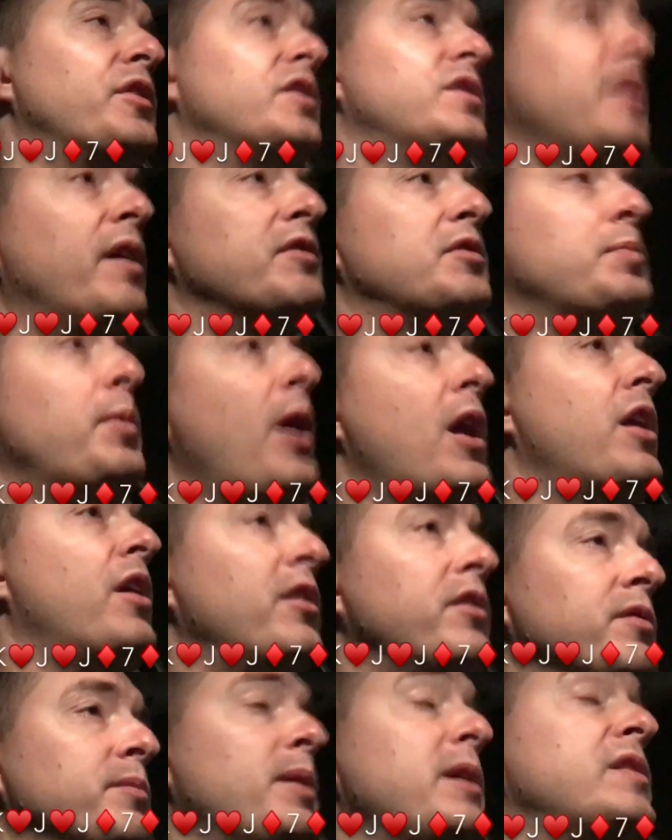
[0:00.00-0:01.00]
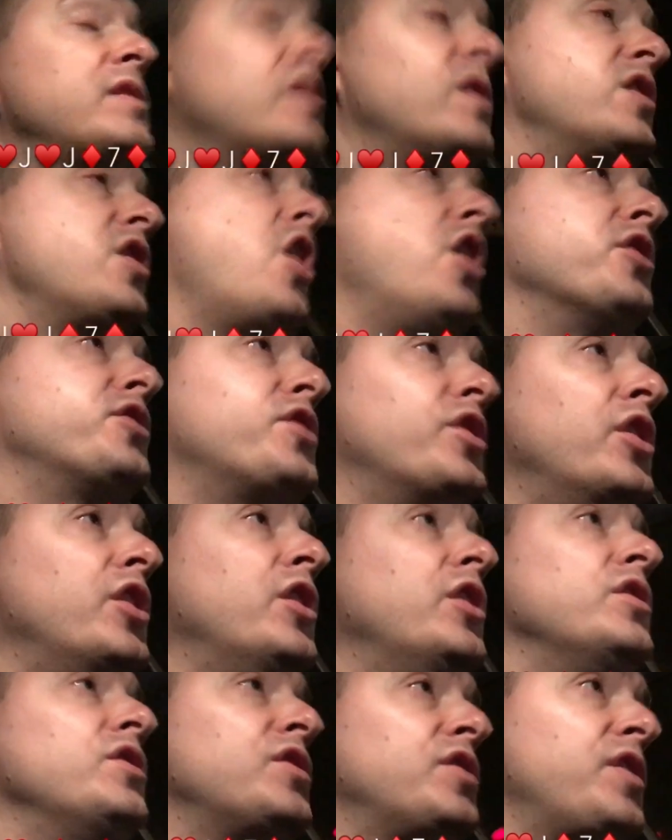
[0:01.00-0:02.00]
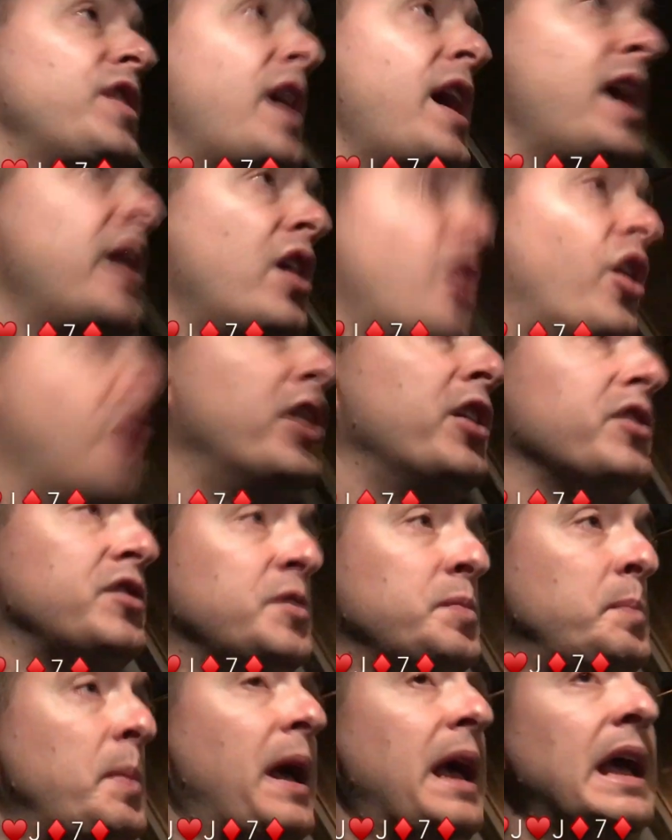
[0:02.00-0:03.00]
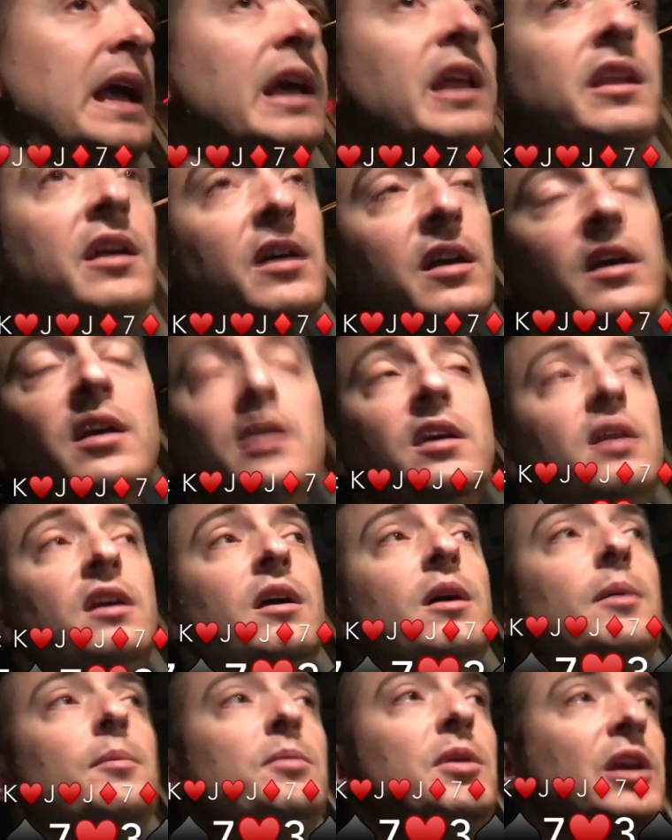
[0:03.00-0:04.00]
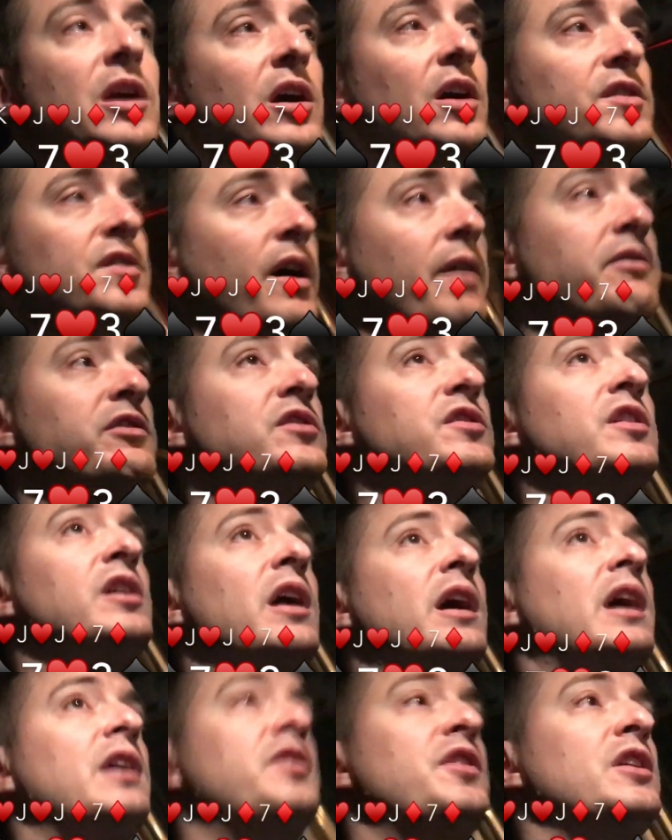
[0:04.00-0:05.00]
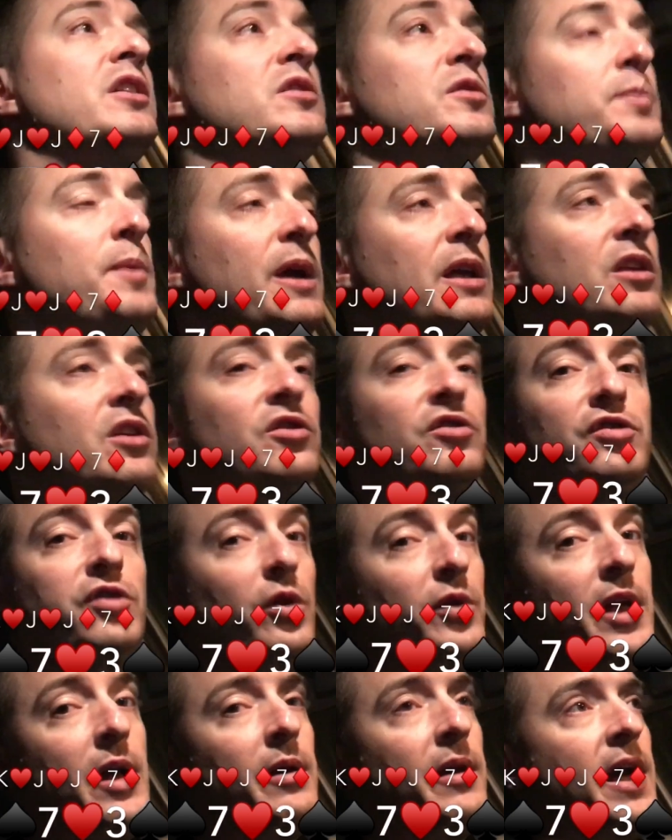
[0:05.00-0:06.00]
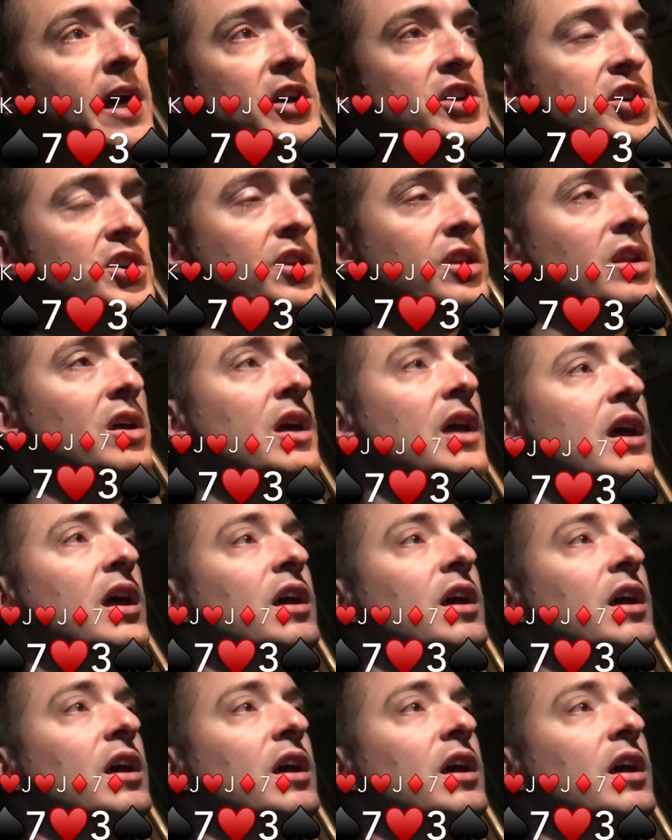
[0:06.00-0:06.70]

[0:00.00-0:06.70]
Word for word: in a tough spot on basically all turns that aren't a spade because obviously, like I think spade can slow down action.